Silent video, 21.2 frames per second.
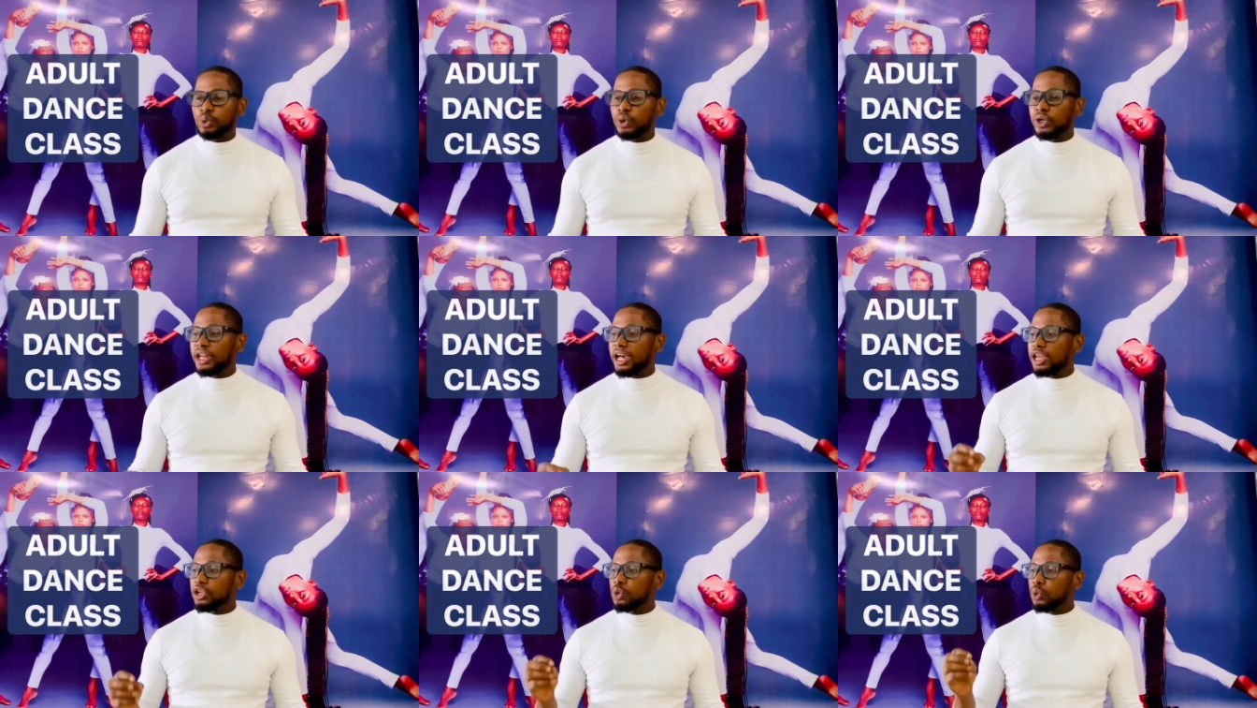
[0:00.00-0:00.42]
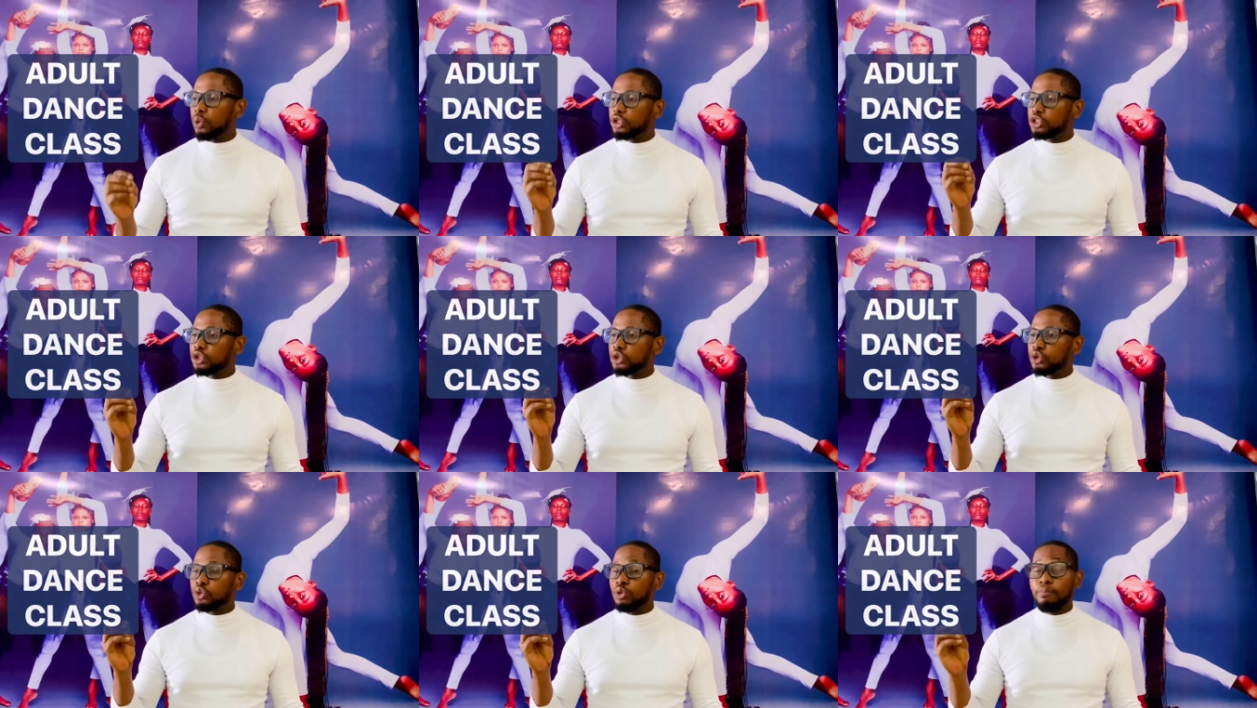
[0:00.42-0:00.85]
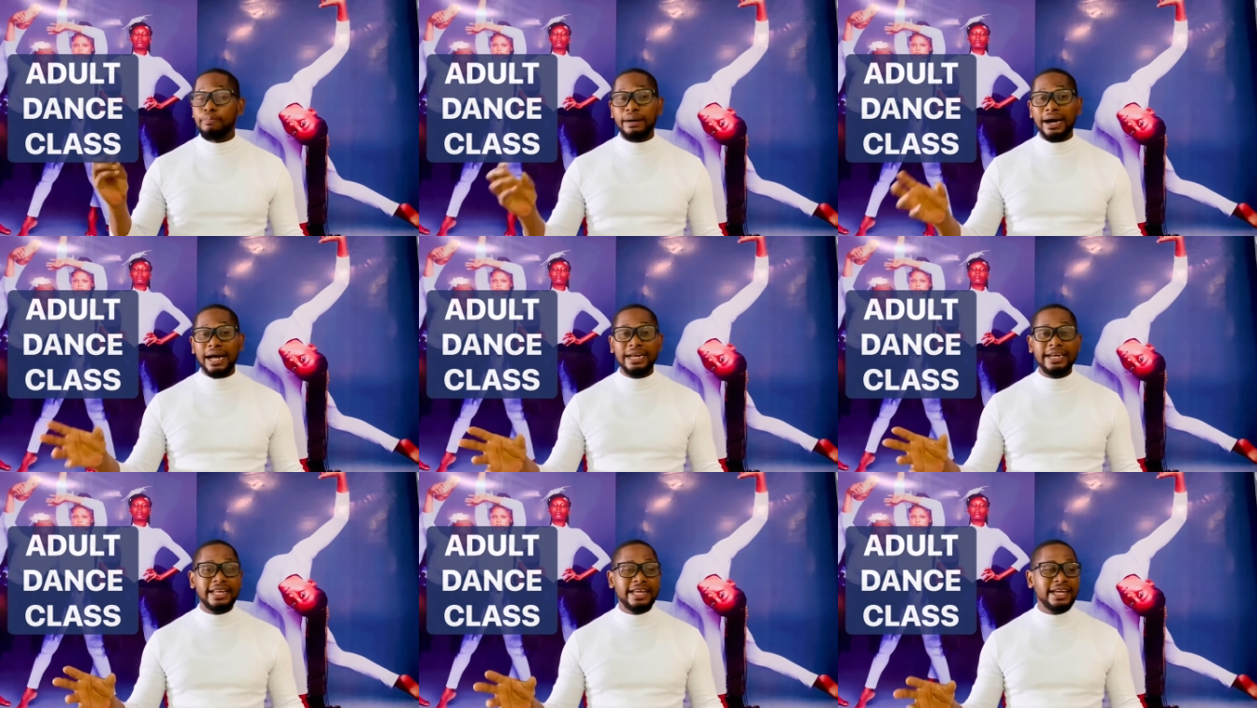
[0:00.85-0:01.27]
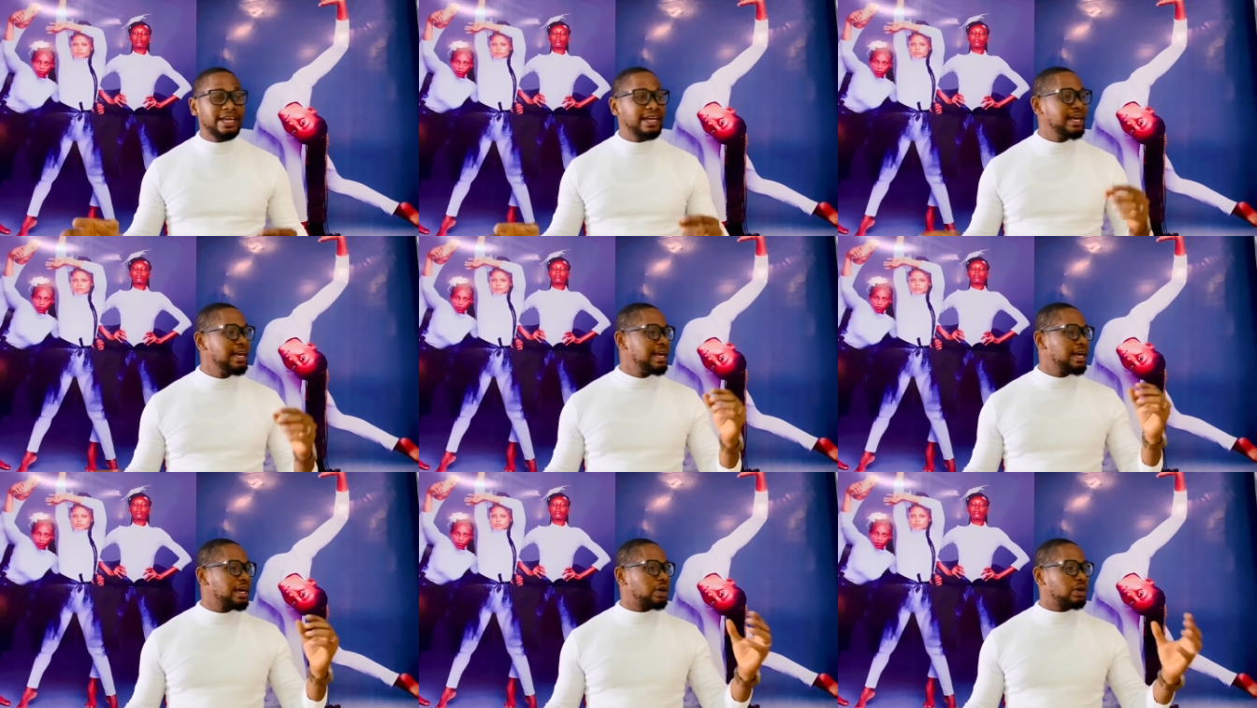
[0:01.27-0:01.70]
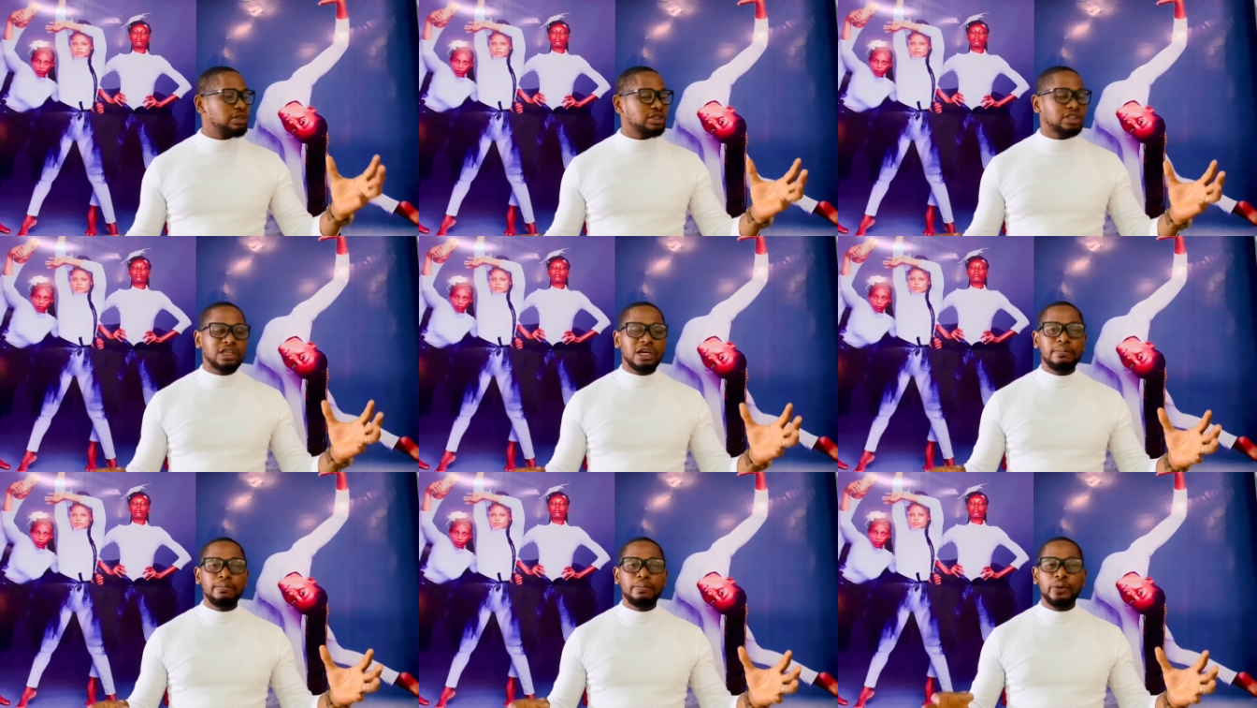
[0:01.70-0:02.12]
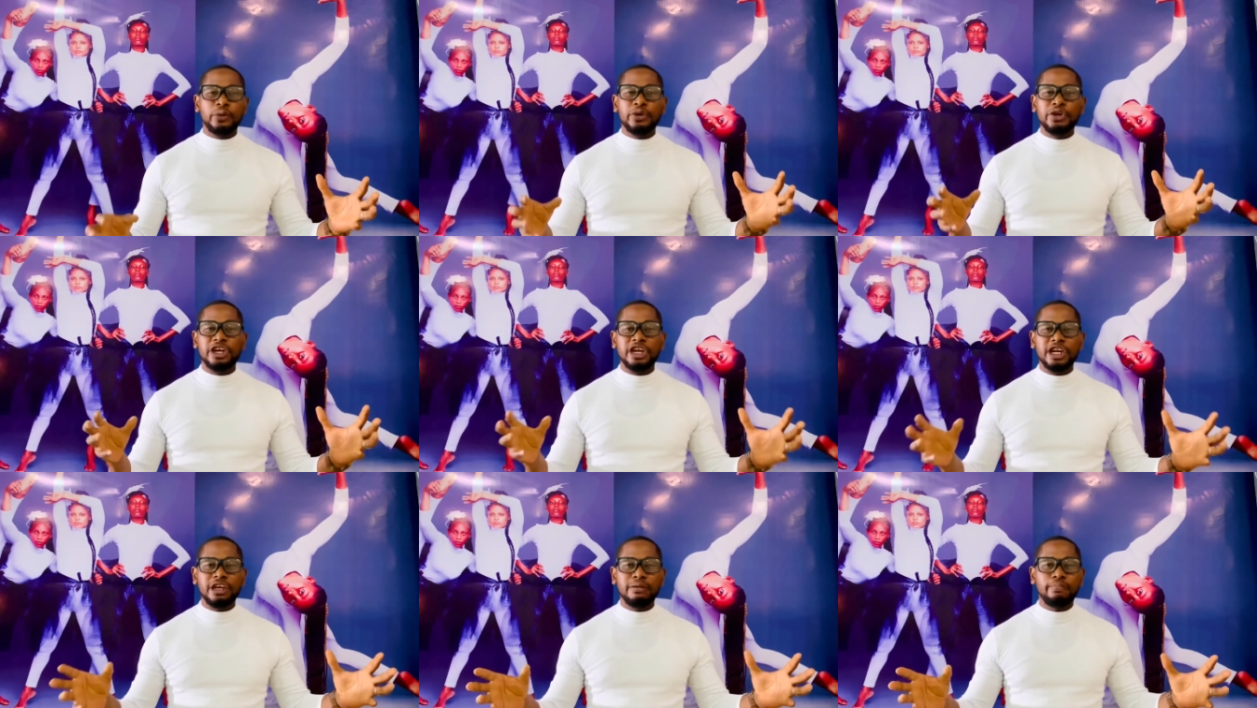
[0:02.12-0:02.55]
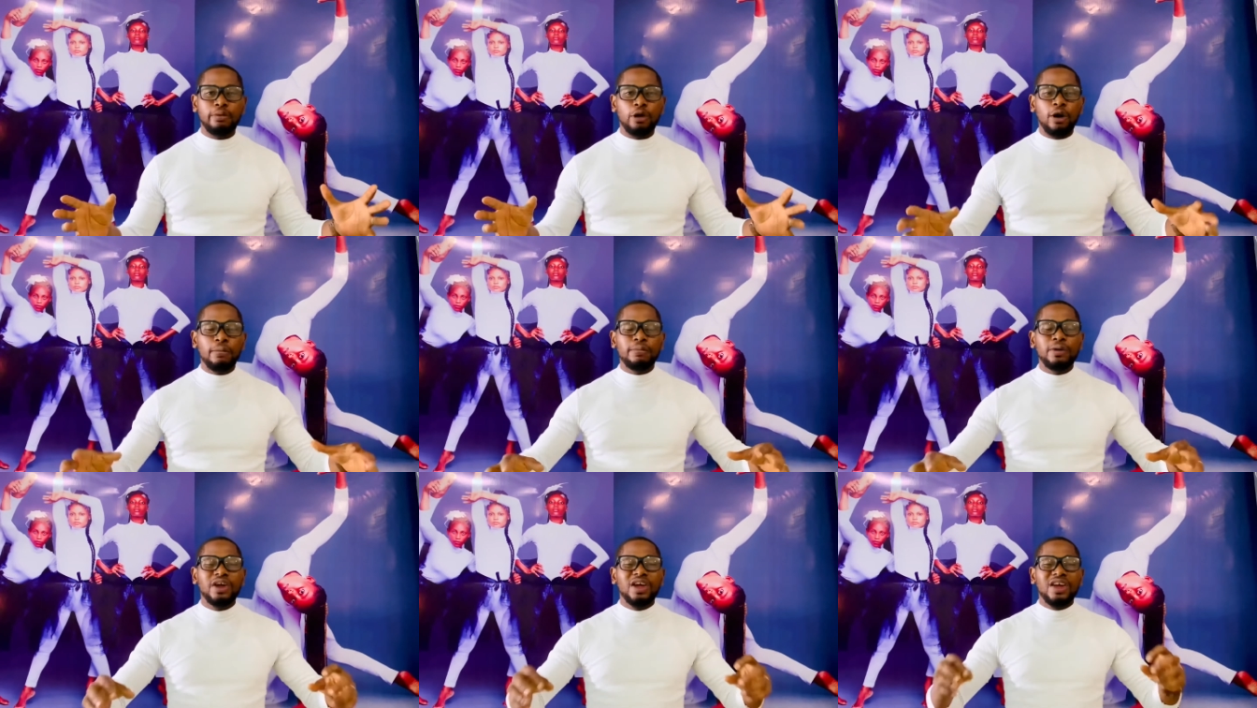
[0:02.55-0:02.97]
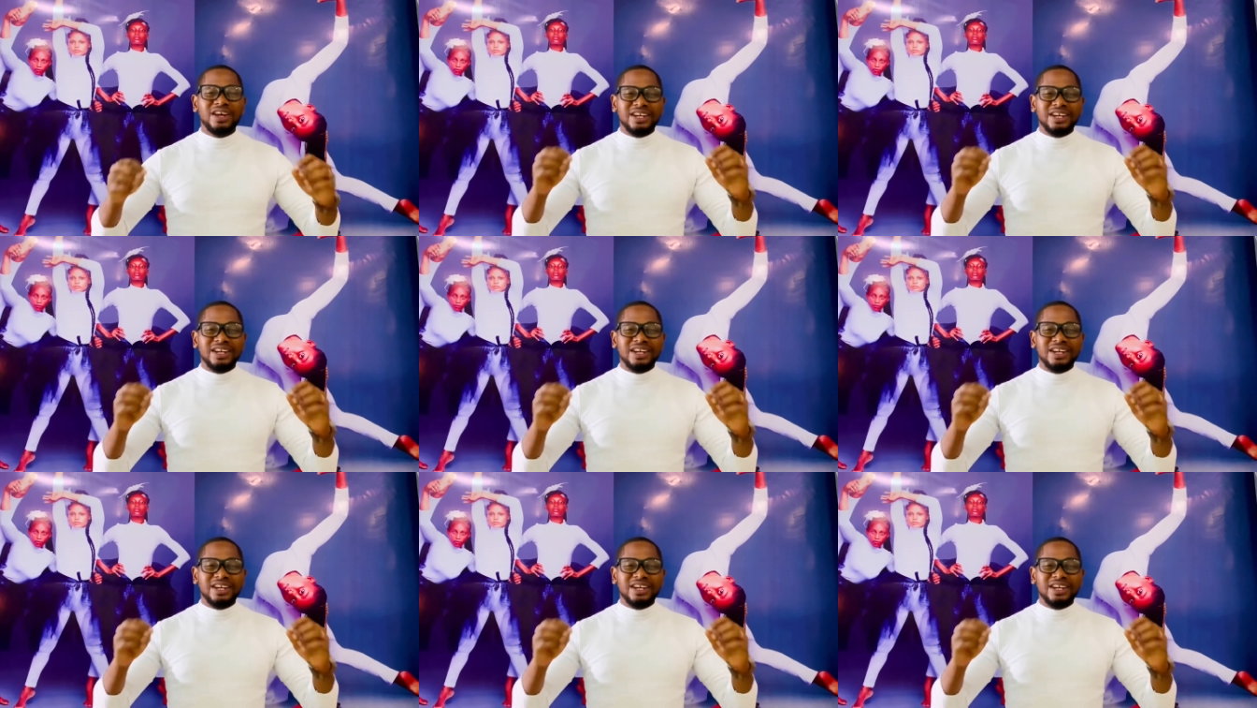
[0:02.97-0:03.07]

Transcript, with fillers: whether you want to do ballet, contemporary hip hop,